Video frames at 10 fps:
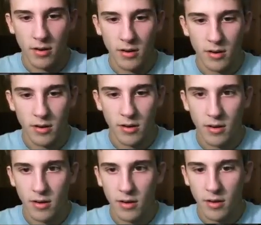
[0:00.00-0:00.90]

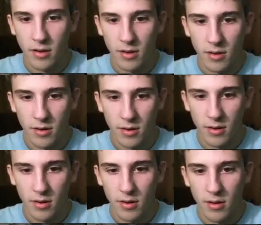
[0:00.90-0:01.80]

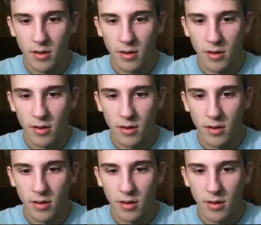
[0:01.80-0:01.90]
Nobody speaks.